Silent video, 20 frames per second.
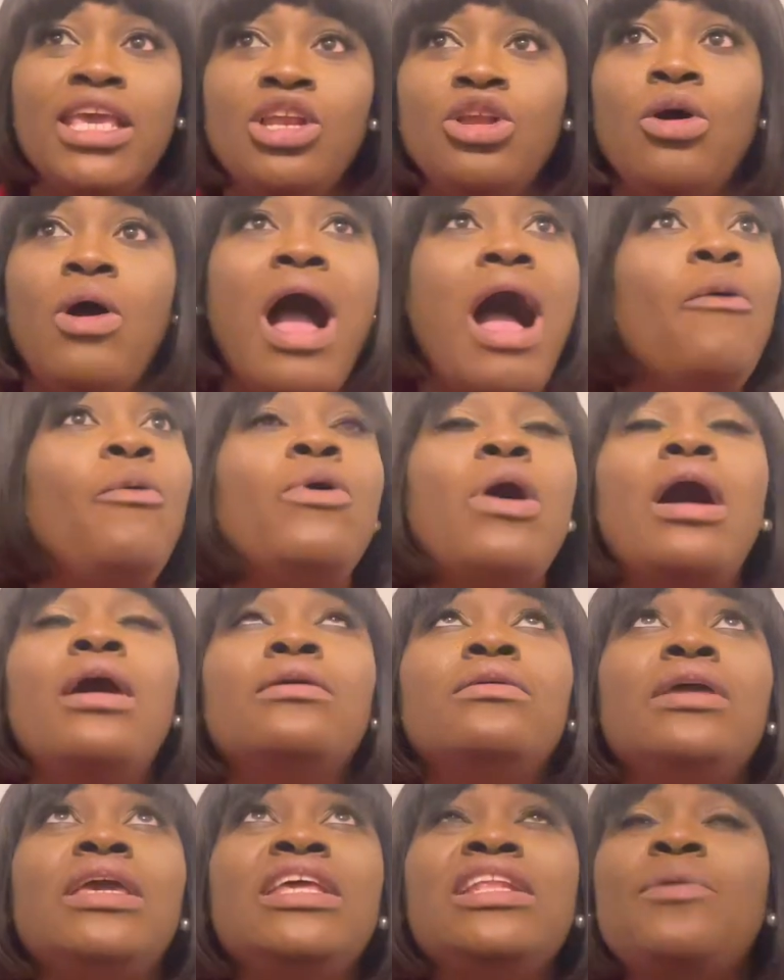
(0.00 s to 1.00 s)

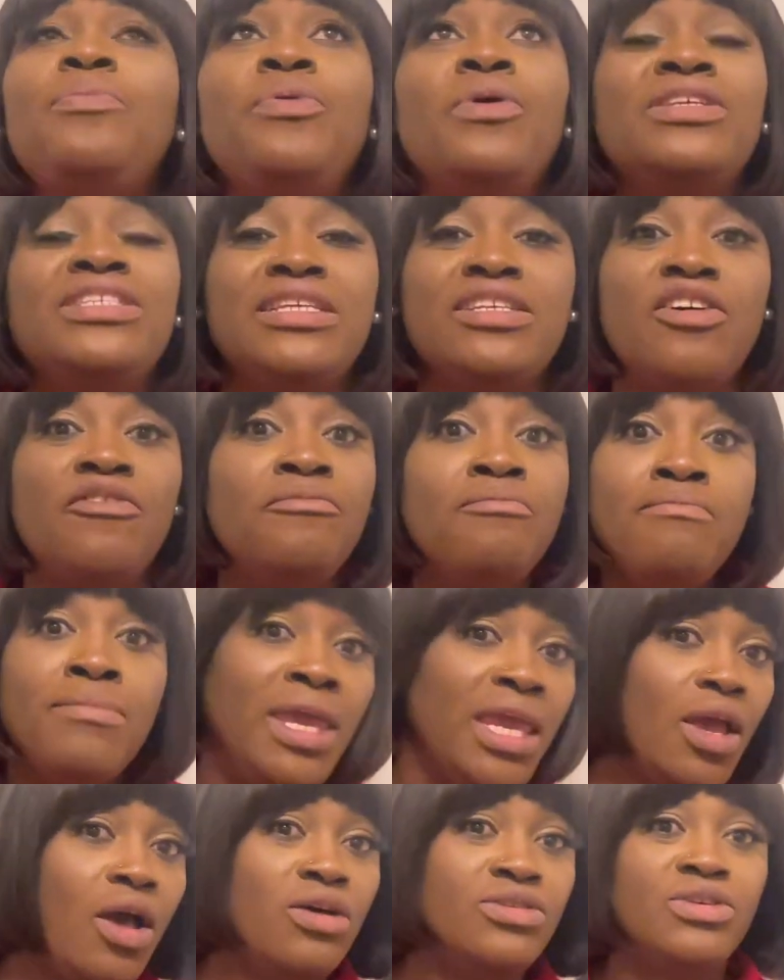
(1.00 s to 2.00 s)
in the process of
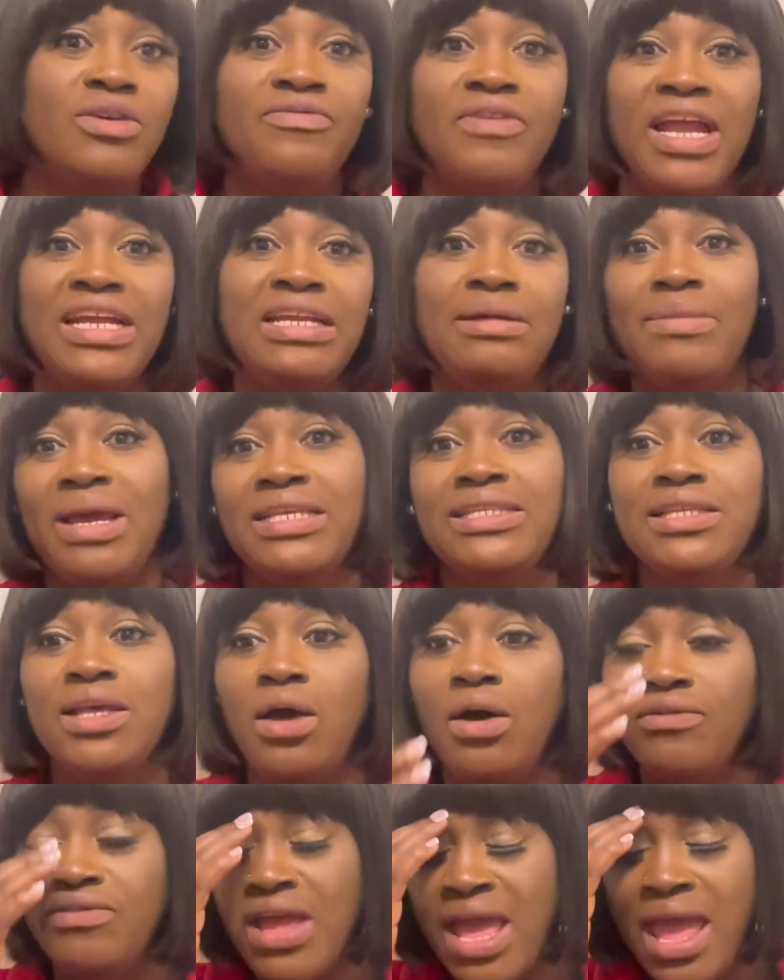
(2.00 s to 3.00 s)
me also finding
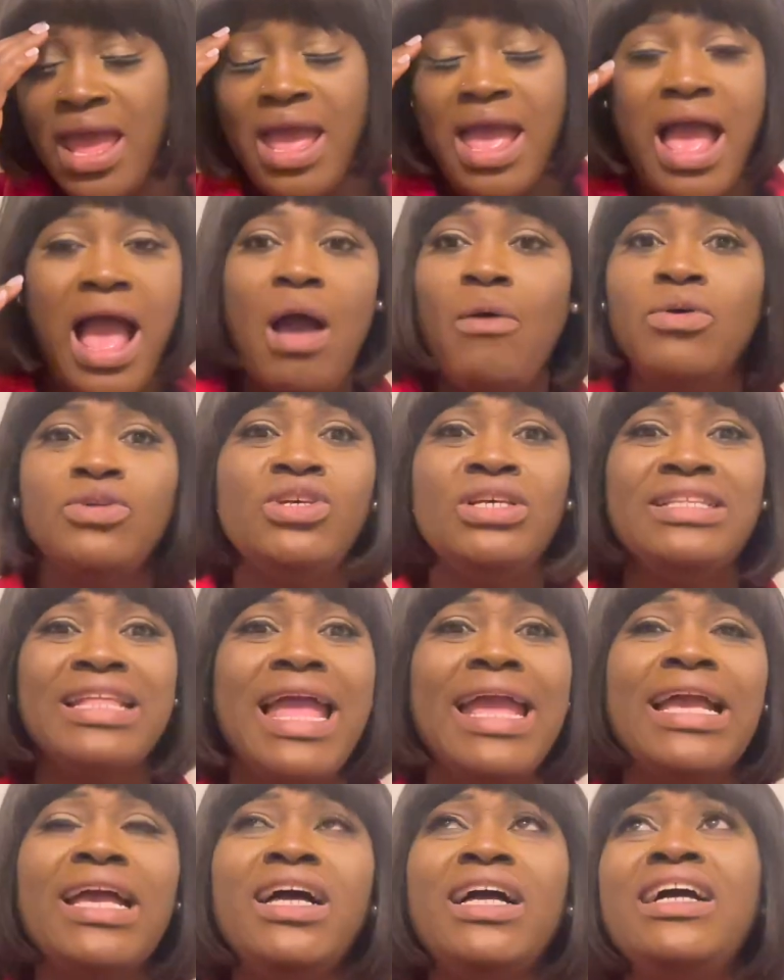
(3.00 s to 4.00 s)
myself, I was just
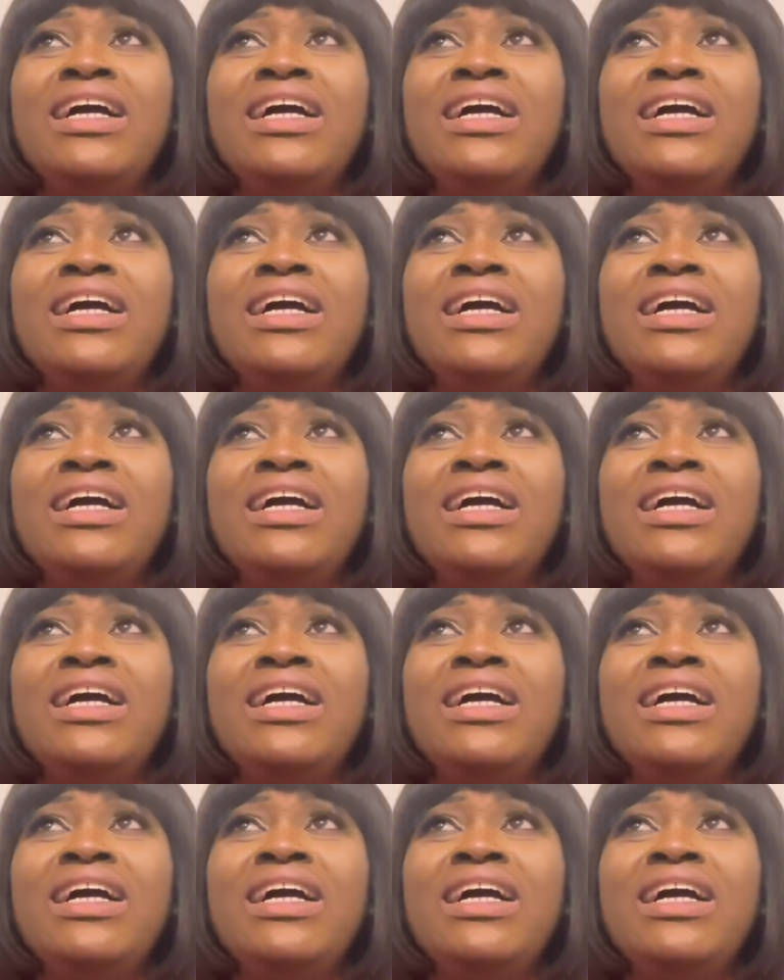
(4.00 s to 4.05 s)
like,